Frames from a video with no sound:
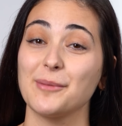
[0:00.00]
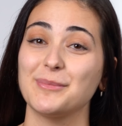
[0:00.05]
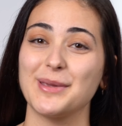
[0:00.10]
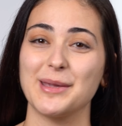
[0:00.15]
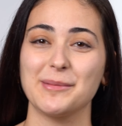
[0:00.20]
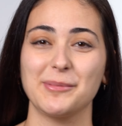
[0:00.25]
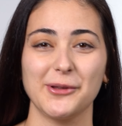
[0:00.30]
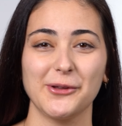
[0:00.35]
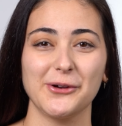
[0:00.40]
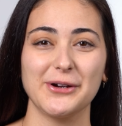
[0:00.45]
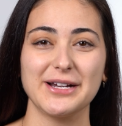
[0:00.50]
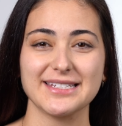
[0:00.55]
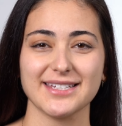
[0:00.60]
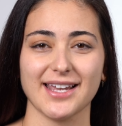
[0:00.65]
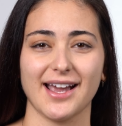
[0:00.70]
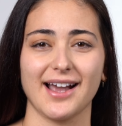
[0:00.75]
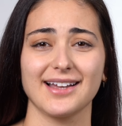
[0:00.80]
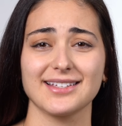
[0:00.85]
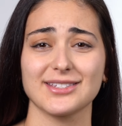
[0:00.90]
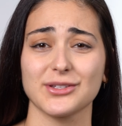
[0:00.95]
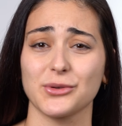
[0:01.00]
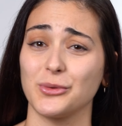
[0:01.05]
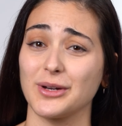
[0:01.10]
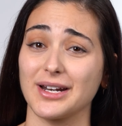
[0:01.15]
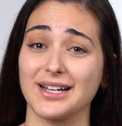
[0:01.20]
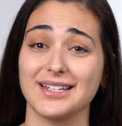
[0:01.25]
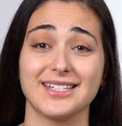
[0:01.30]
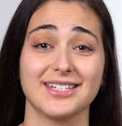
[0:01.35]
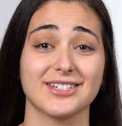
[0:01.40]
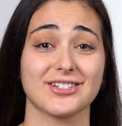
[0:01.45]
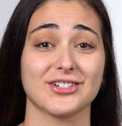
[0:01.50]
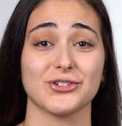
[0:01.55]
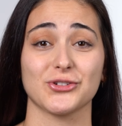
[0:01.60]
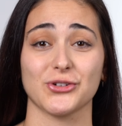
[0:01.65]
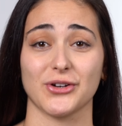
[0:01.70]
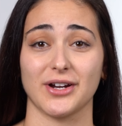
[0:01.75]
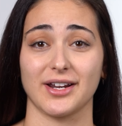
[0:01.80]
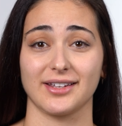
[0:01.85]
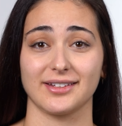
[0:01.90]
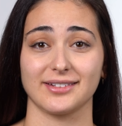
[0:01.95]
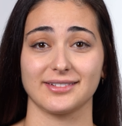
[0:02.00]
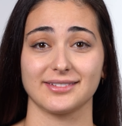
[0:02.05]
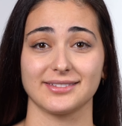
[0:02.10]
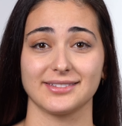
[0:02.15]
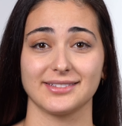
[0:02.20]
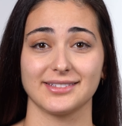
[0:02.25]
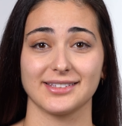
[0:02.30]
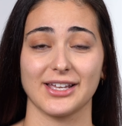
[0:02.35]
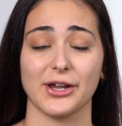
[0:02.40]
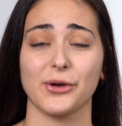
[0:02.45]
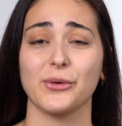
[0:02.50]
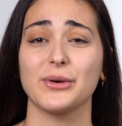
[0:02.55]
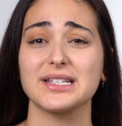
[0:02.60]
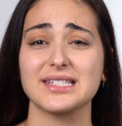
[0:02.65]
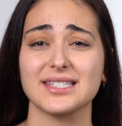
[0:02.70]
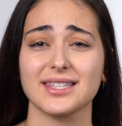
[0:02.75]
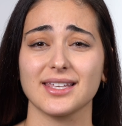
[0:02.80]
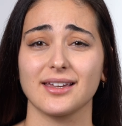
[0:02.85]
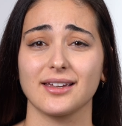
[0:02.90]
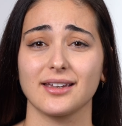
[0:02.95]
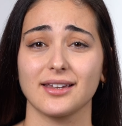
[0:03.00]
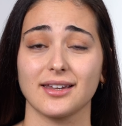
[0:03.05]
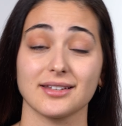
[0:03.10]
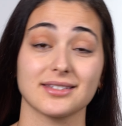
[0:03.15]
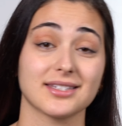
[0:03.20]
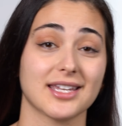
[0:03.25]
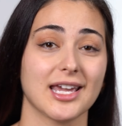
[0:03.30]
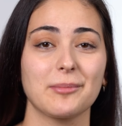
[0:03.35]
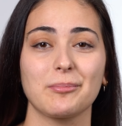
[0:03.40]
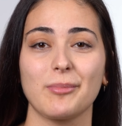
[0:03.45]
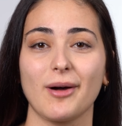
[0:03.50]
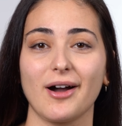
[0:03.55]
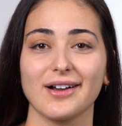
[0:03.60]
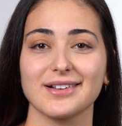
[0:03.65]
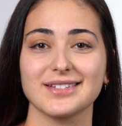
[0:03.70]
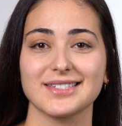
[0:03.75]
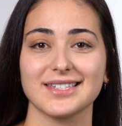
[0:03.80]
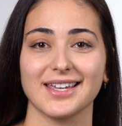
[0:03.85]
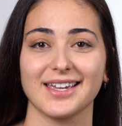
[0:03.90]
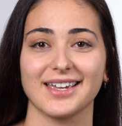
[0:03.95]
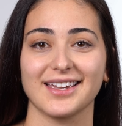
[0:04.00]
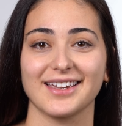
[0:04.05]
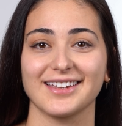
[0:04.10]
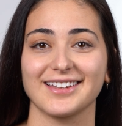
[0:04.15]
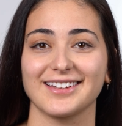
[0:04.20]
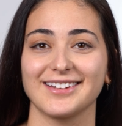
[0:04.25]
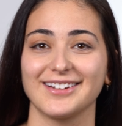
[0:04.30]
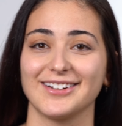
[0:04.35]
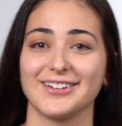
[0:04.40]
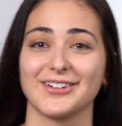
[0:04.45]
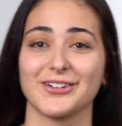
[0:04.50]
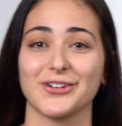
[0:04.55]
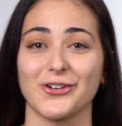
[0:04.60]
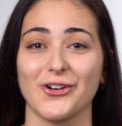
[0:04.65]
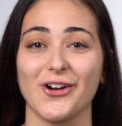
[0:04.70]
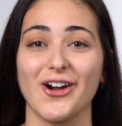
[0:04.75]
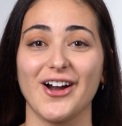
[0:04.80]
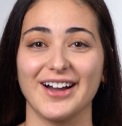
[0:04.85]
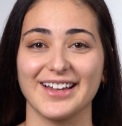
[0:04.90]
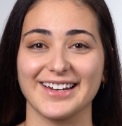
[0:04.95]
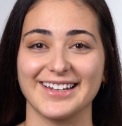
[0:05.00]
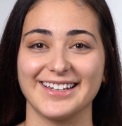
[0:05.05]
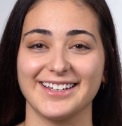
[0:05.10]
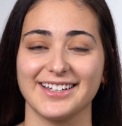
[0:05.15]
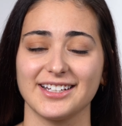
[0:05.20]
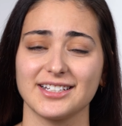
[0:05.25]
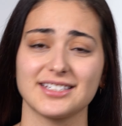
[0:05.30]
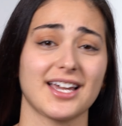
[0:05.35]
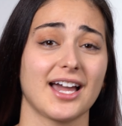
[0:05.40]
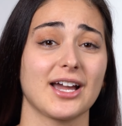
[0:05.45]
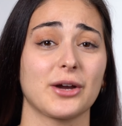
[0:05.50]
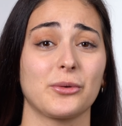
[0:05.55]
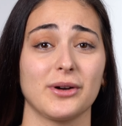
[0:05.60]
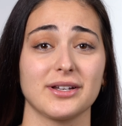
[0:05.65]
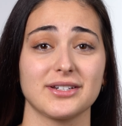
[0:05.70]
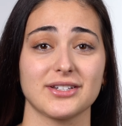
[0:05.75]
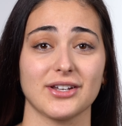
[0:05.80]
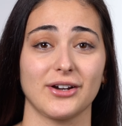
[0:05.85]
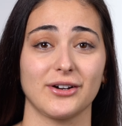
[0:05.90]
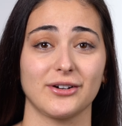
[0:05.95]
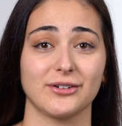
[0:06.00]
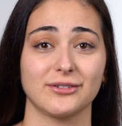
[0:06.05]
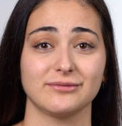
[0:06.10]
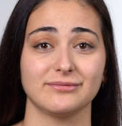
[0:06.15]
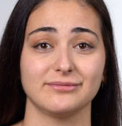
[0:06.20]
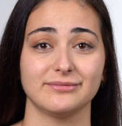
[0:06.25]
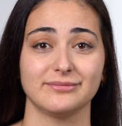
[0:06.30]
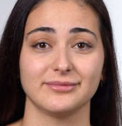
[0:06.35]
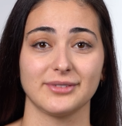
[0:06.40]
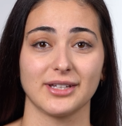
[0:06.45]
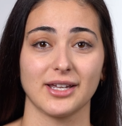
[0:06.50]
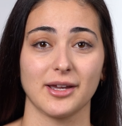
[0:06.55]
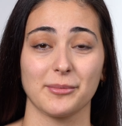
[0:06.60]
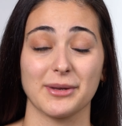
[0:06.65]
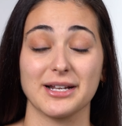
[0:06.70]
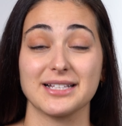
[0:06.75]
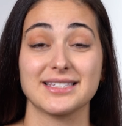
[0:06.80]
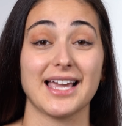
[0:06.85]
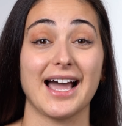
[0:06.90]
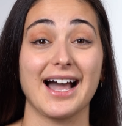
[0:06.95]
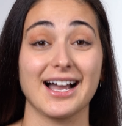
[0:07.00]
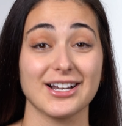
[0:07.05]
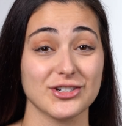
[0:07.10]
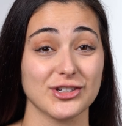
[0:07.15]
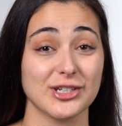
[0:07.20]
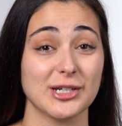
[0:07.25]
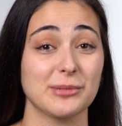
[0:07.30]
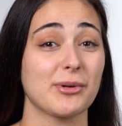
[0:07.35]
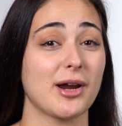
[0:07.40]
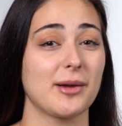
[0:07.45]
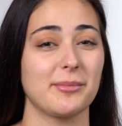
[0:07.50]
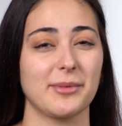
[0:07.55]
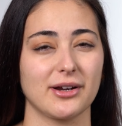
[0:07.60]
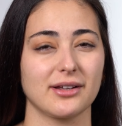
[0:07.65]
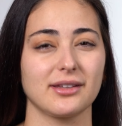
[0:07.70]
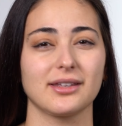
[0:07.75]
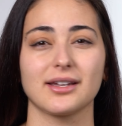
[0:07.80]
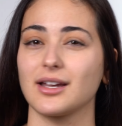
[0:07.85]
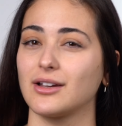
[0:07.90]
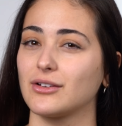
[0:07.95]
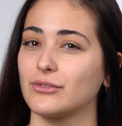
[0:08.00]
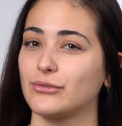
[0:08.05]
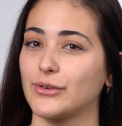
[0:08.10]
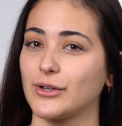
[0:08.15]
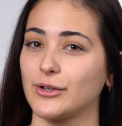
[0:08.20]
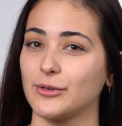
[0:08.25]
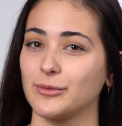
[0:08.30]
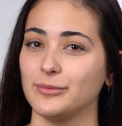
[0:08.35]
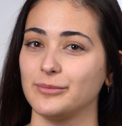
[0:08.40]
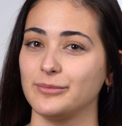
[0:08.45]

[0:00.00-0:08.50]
People always ask what I teach and train. They always think it's kickboxing, karate, taekwondo, but it's actually primarily kung fu.